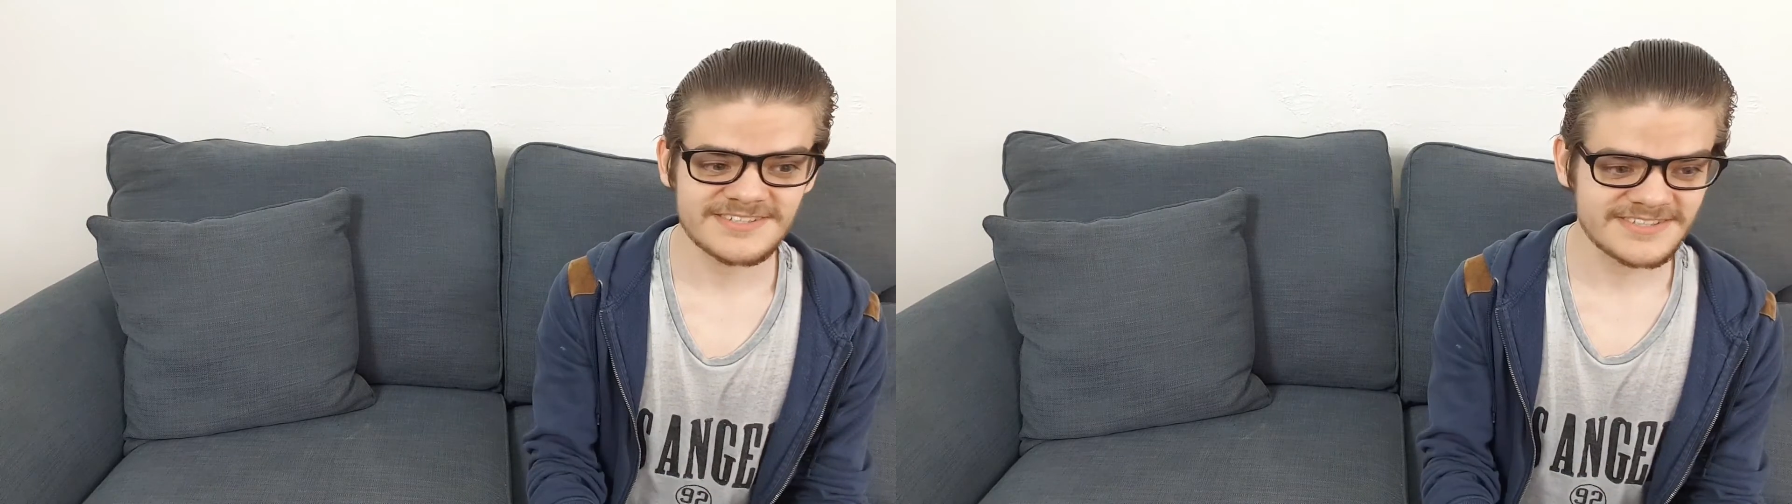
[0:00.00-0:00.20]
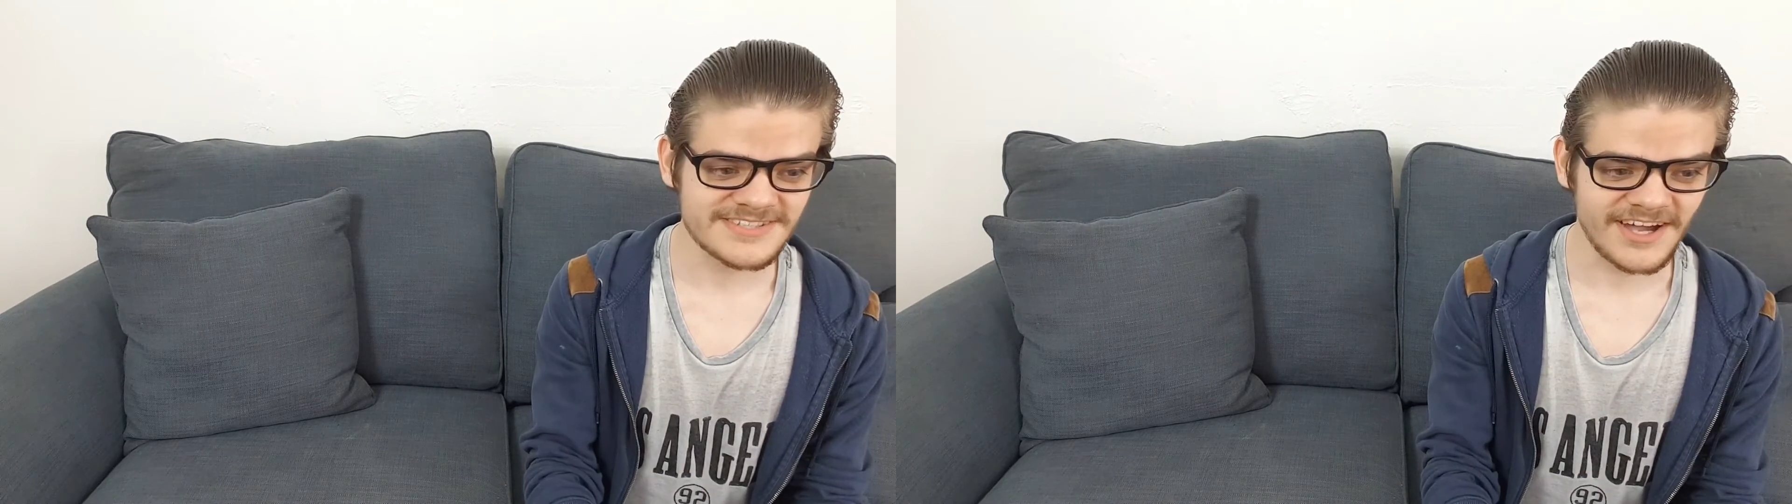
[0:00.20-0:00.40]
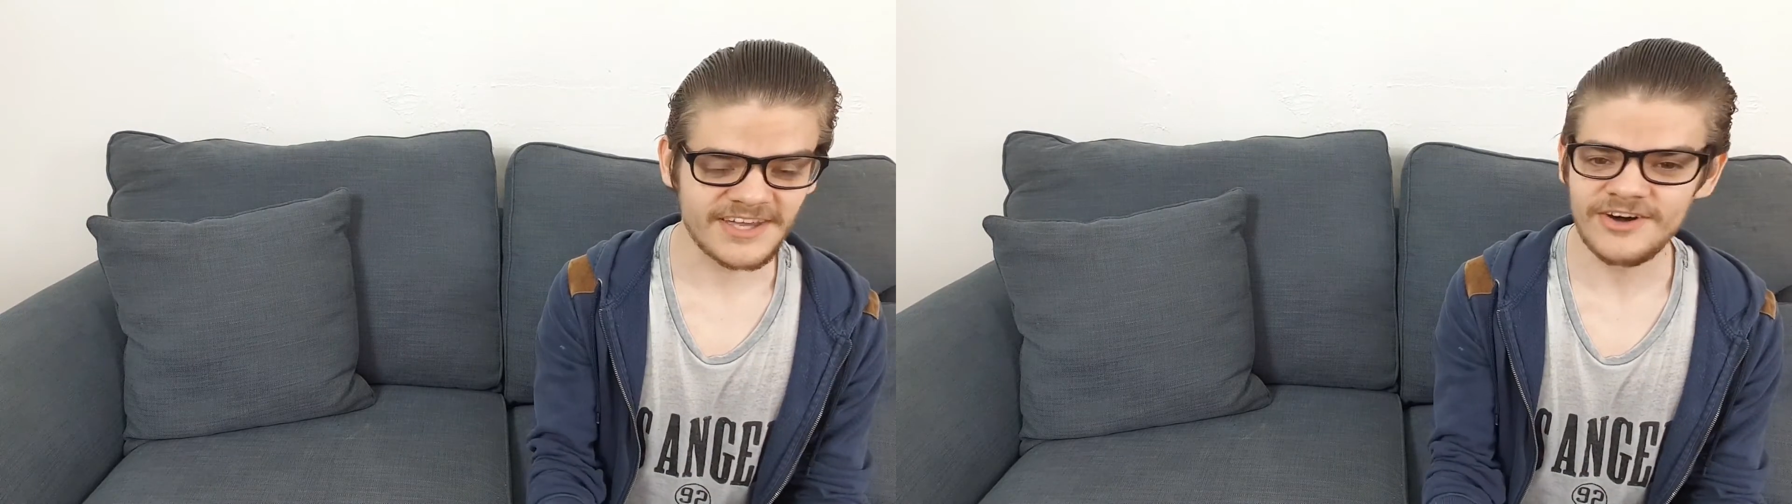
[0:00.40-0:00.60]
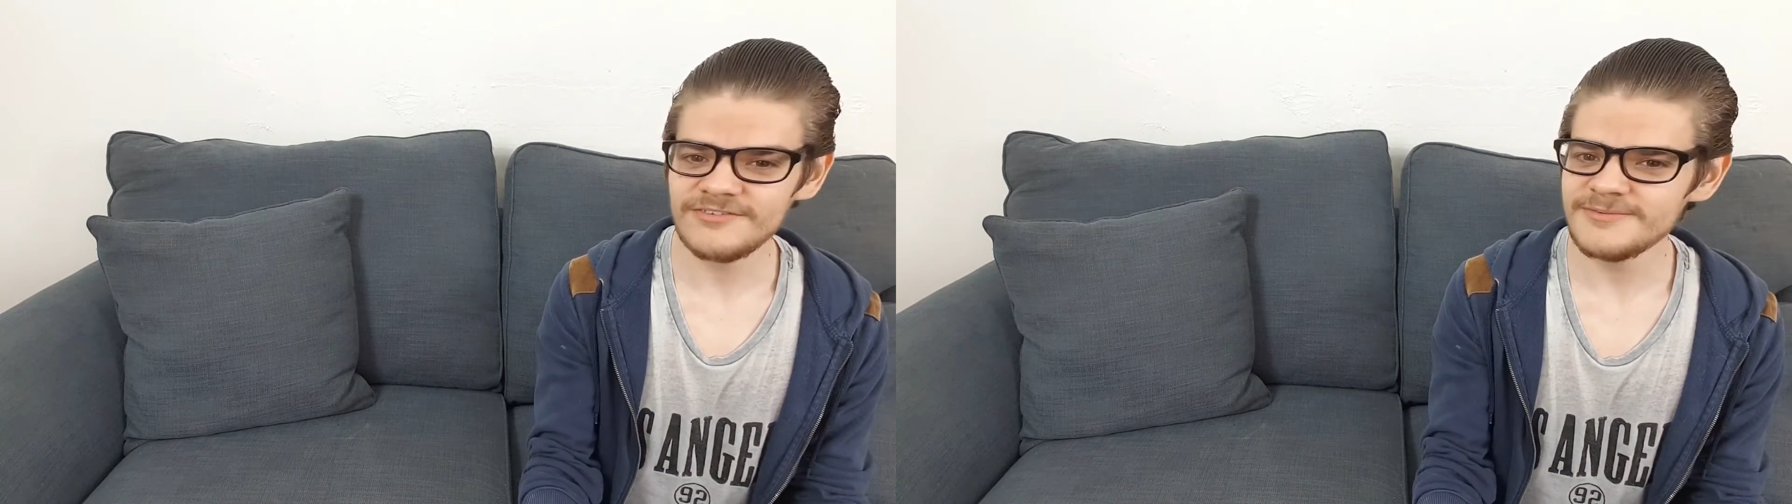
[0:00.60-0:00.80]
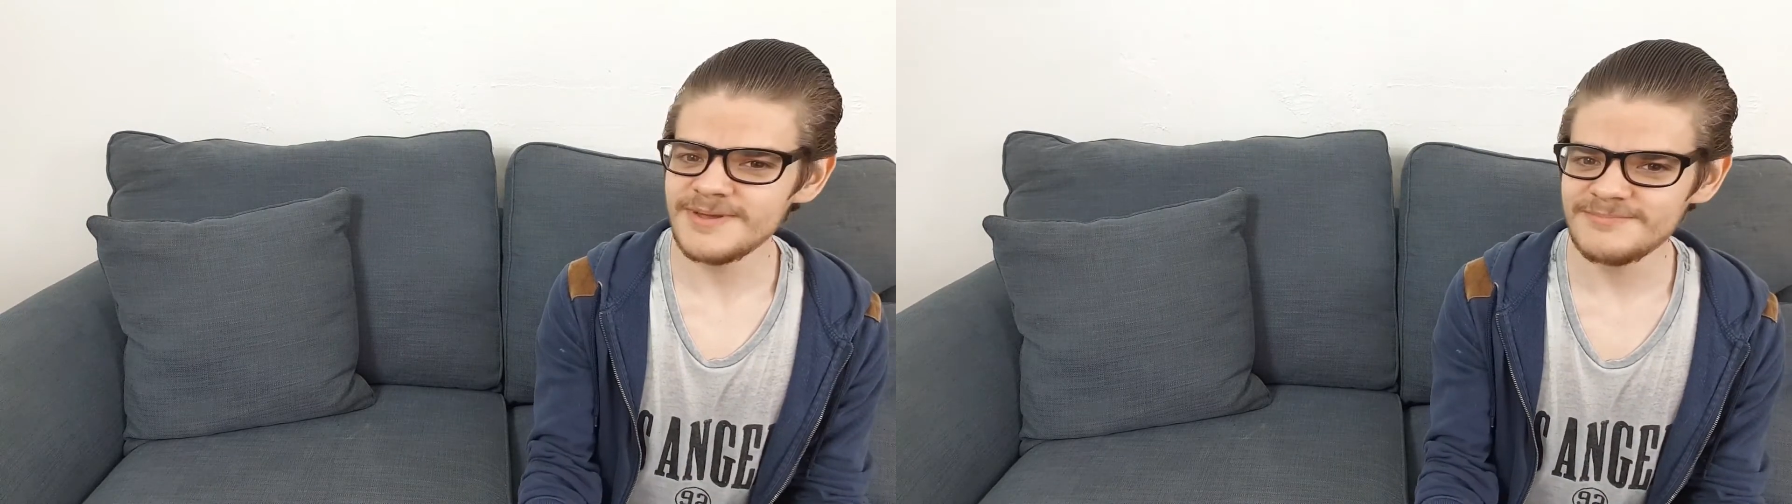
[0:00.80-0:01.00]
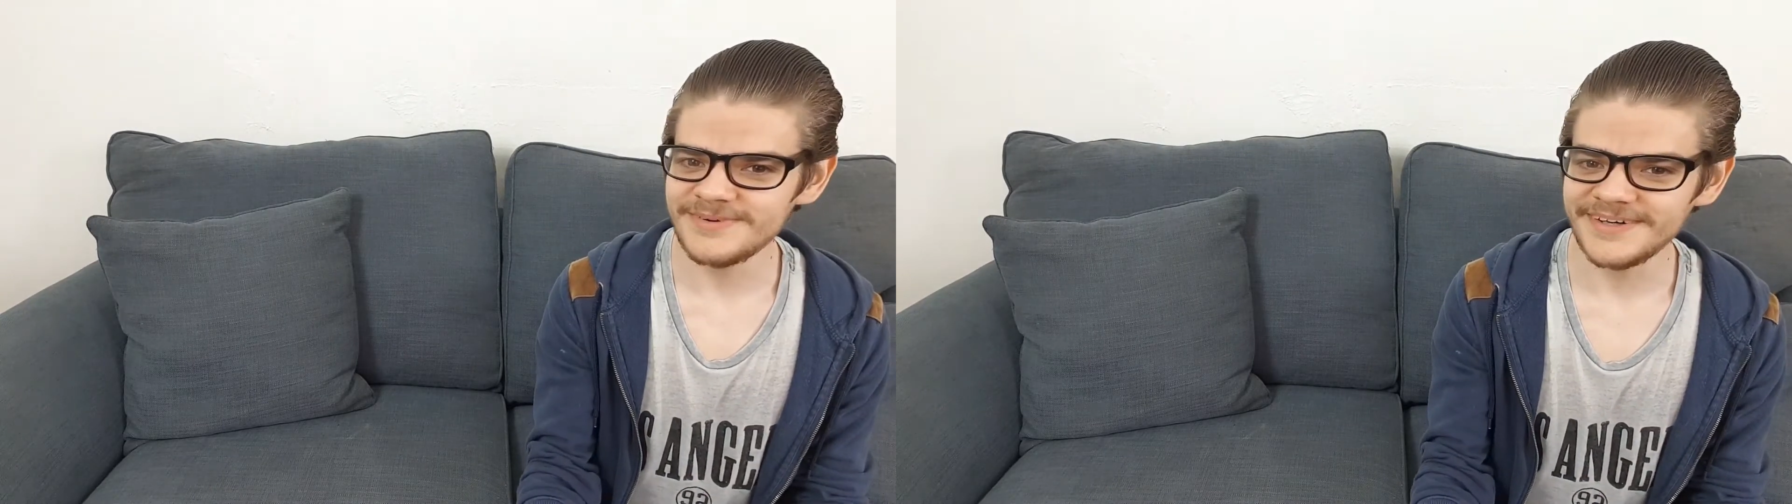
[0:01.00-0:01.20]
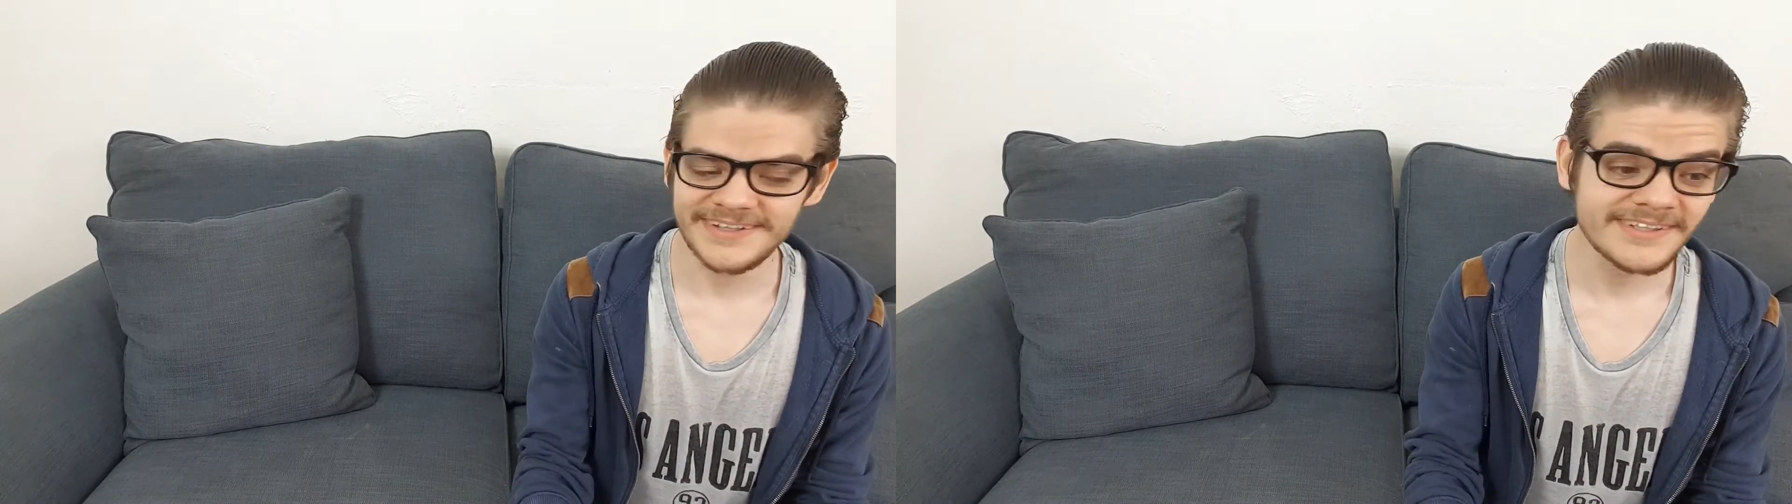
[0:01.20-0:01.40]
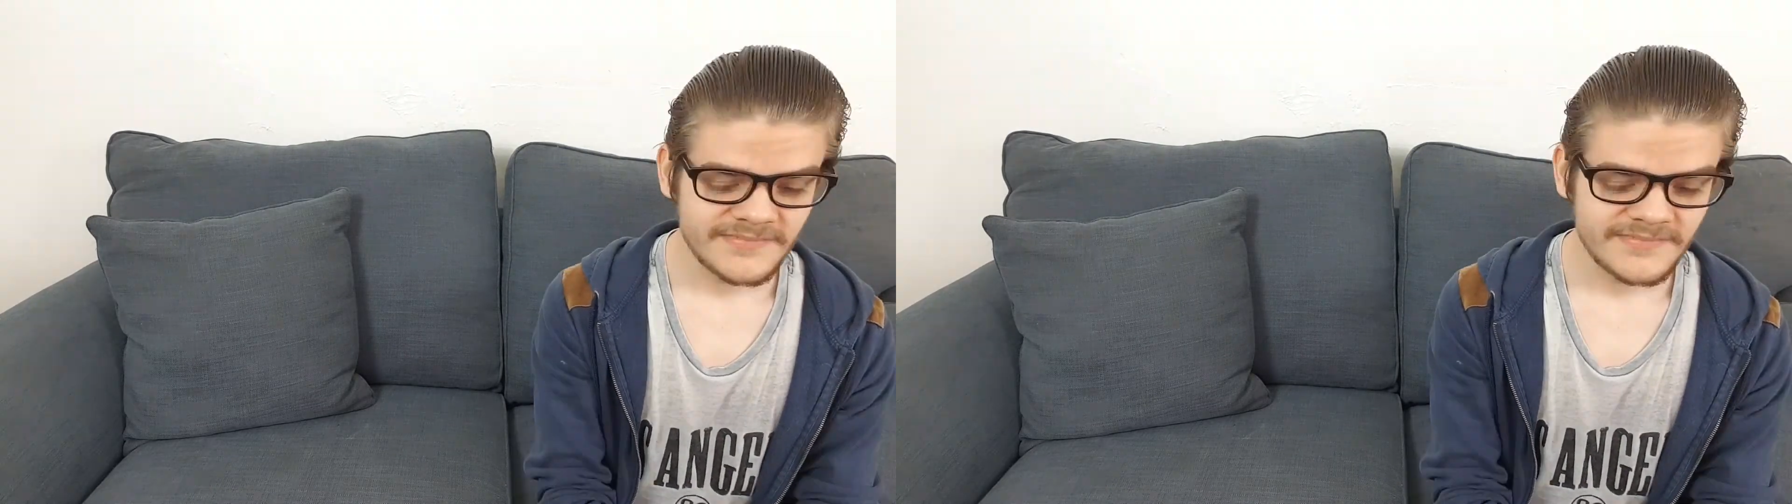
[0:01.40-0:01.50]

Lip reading: because I can't remember.